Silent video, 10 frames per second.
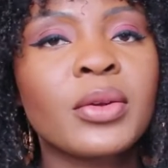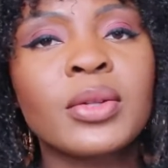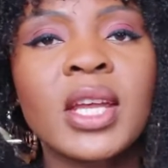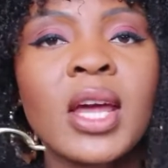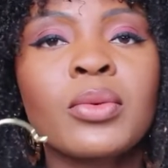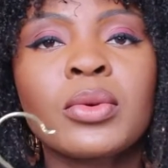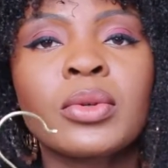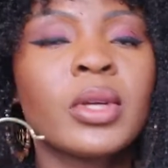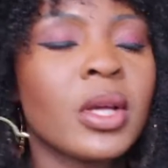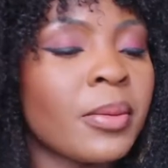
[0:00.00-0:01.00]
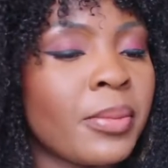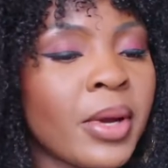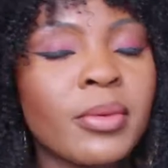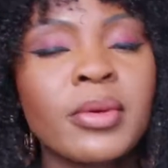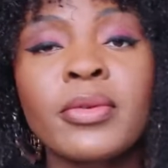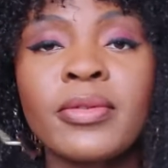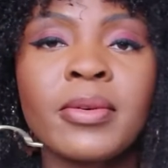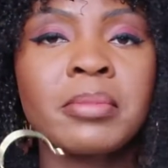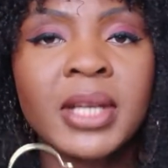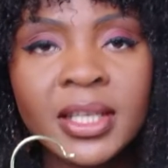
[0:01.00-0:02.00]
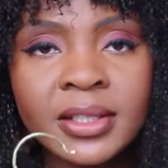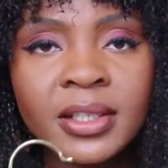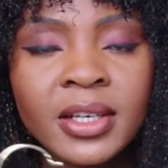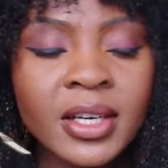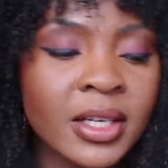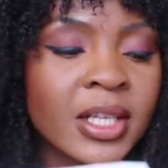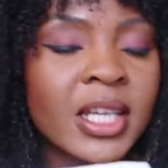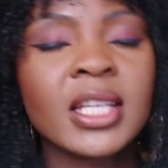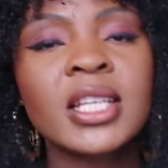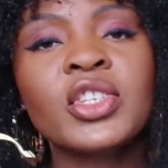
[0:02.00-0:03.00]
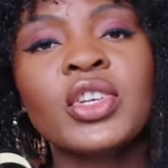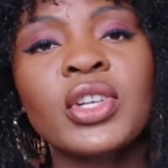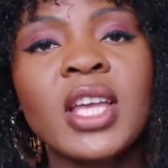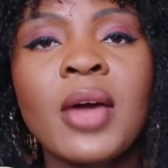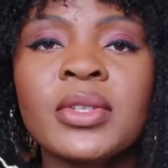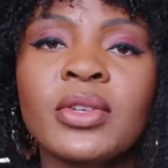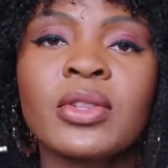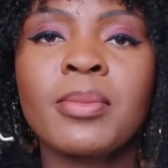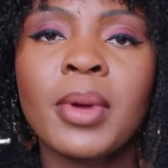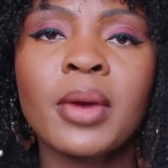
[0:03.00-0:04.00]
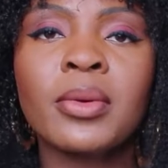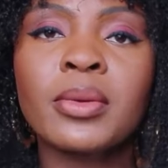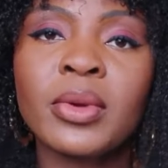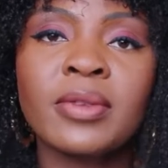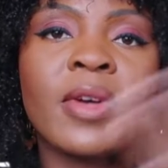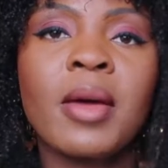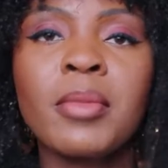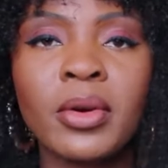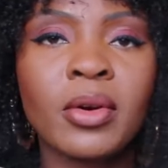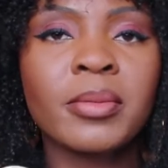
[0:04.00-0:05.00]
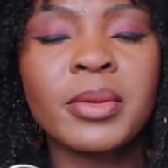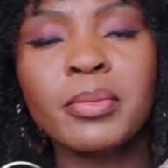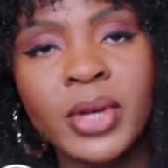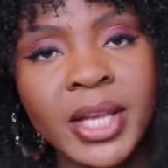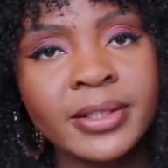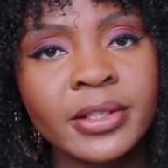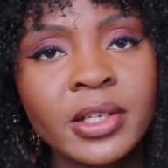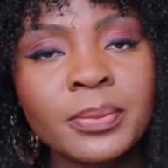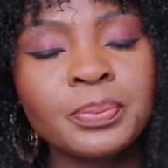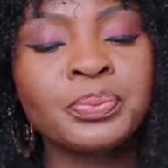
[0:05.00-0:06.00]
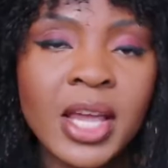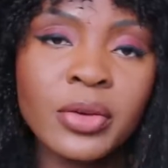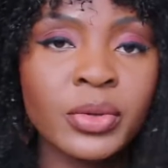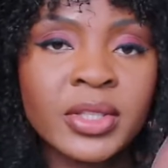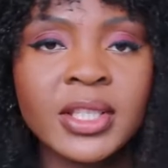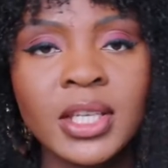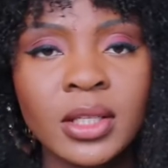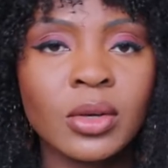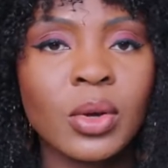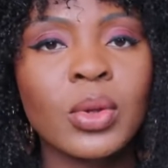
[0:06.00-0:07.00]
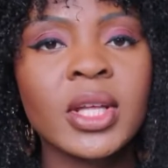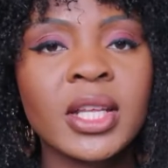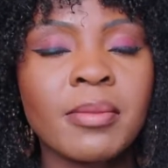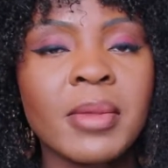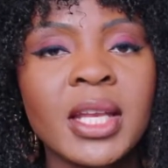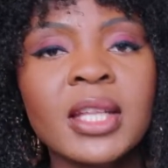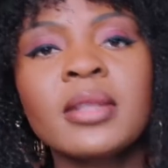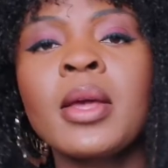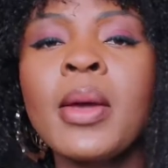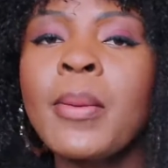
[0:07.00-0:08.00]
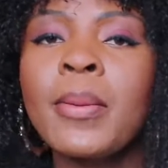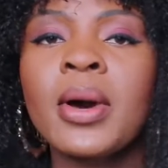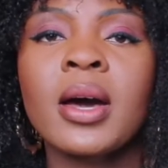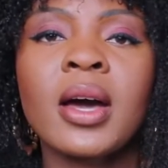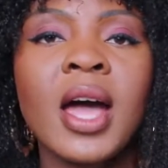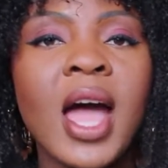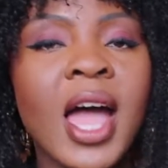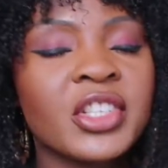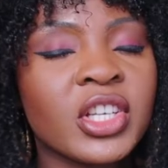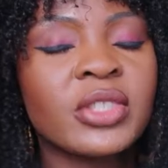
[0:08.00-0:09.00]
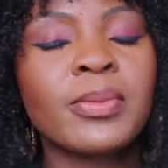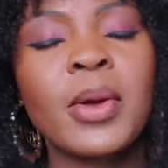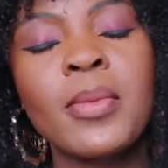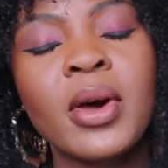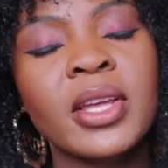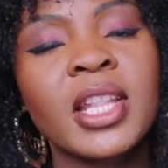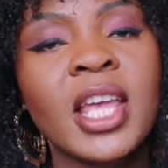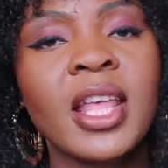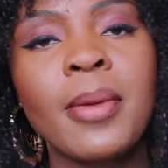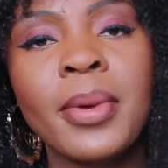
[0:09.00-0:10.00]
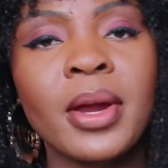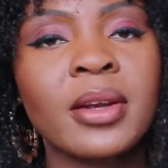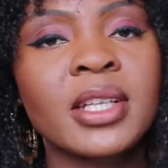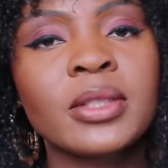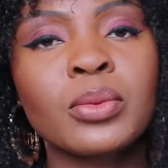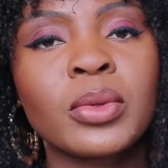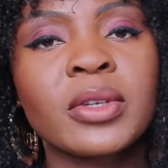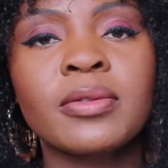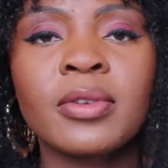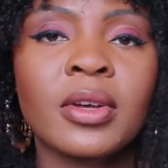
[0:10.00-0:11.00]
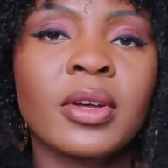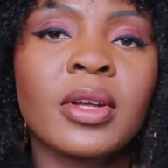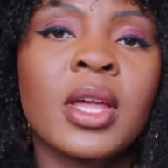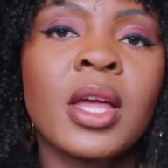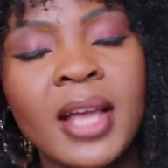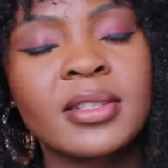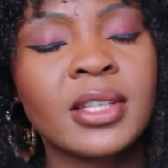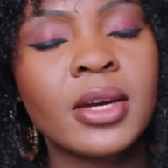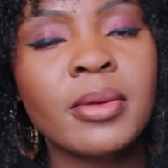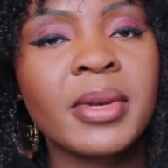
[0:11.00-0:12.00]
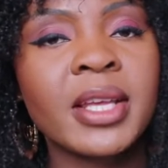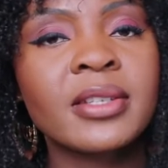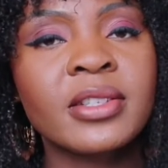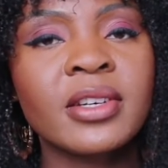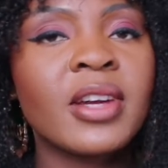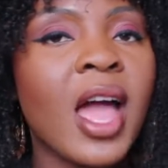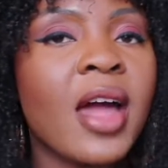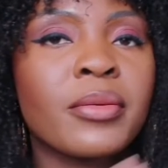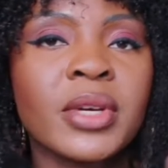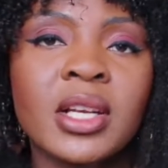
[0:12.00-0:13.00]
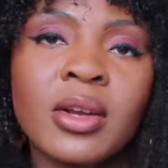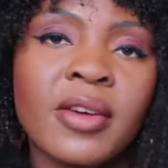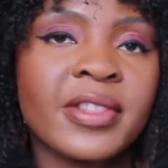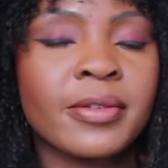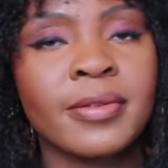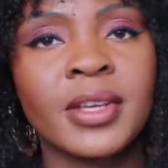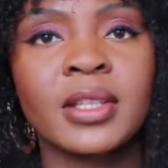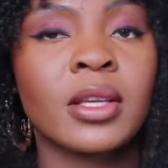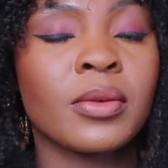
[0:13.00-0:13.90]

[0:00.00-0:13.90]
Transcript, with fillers: I knew that I would pair it with a blazer. Initially I was gonna pair it with Abercrombie blazer that you will see in the haul in a minute, but I changed my mind and I paired it with a black Zara blazer. I really love the fit.